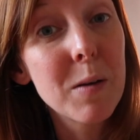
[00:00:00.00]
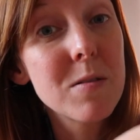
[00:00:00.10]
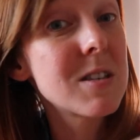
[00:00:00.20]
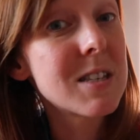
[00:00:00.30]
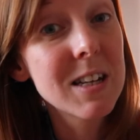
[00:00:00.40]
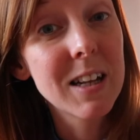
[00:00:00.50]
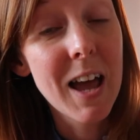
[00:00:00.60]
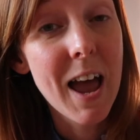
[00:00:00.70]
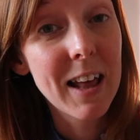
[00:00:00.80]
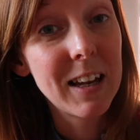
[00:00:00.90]
I would still
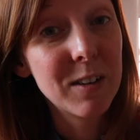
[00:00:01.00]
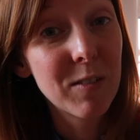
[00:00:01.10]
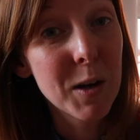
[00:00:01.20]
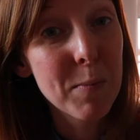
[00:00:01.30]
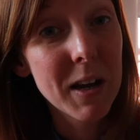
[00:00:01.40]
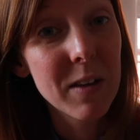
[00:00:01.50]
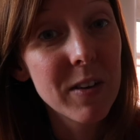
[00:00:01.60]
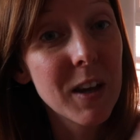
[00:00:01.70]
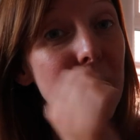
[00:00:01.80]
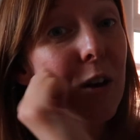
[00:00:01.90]
highly recommend
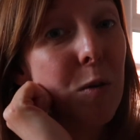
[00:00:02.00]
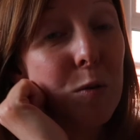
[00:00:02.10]
giving it a go.